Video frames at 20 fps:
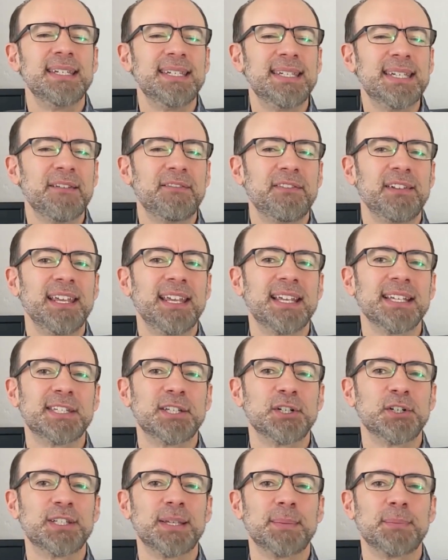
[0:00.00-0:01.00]
definitely
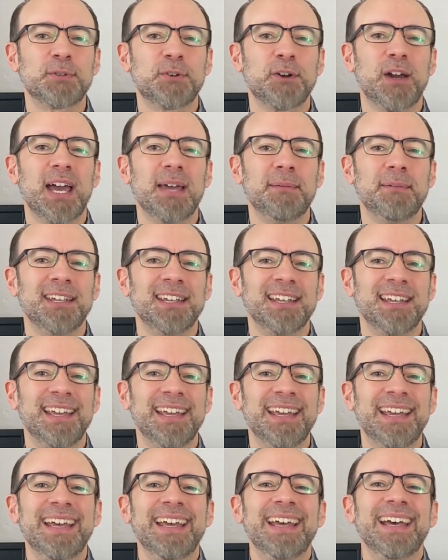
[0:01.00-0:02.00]
consider subscribing.
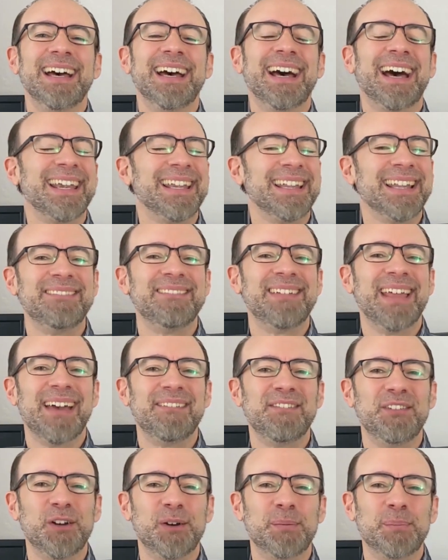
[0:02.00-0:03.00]
I'd love to
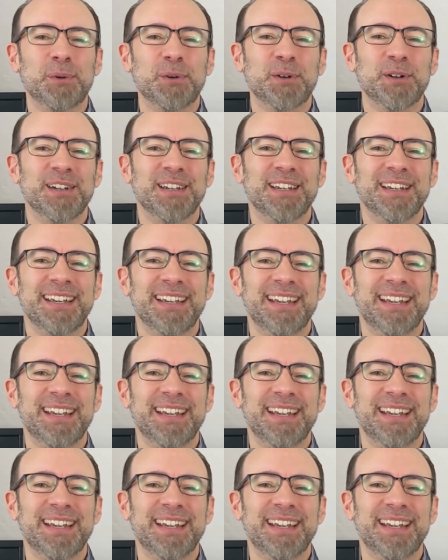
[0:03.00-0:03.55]
have you on board.